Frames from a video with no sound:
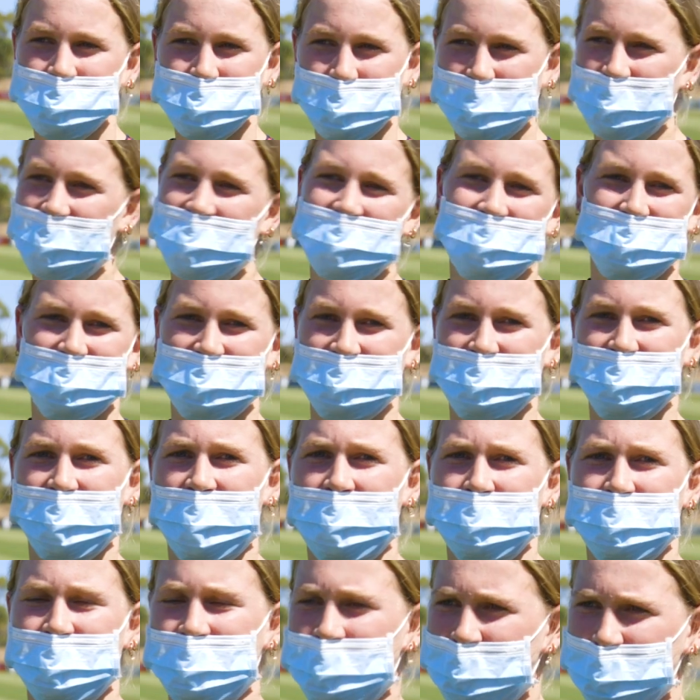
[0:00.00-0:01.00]
or anything in
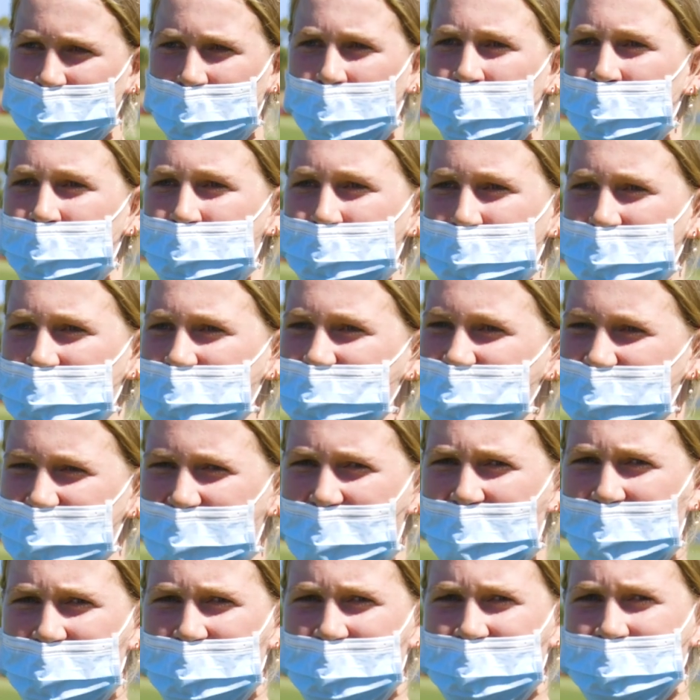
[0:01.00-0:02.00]
life that they've gone through. So
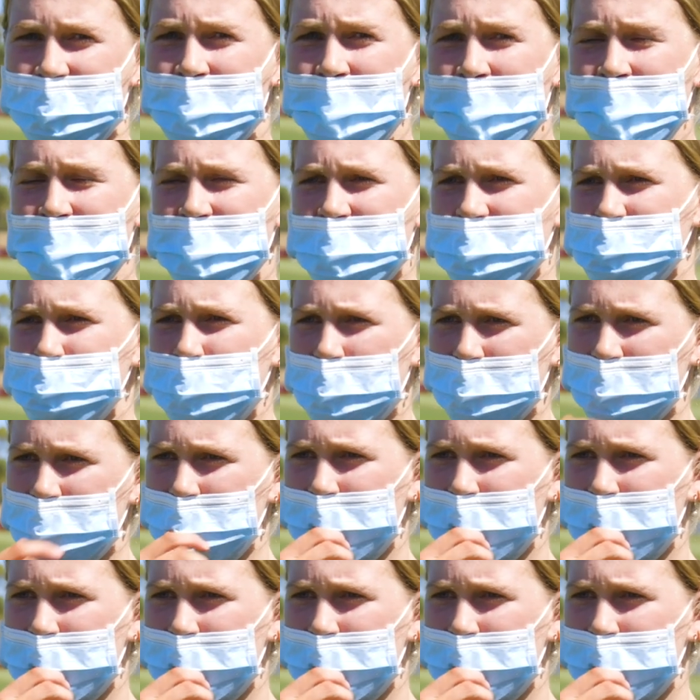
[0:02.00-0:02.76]
yeah, I think that's probably a